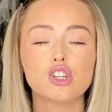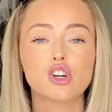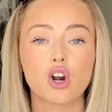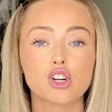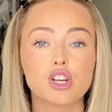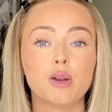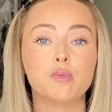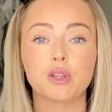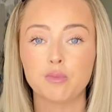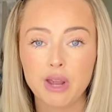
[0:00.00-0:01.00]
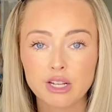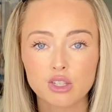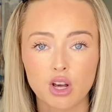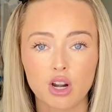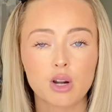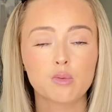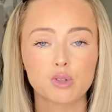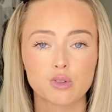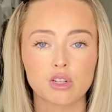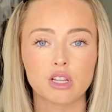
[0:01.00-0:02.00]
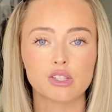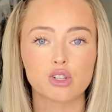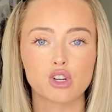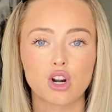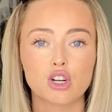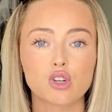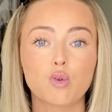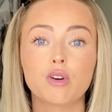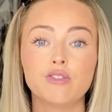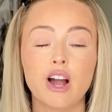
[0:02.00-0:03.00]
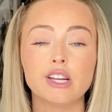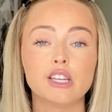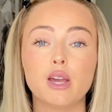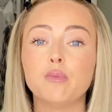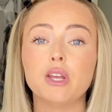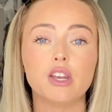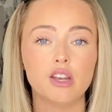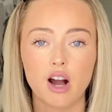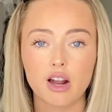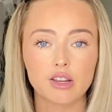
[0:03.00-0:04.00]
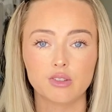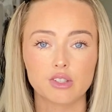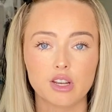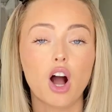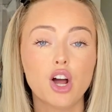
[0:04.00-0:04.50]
charge him with manslaughter, which was a lesser charge, or find him not guilty.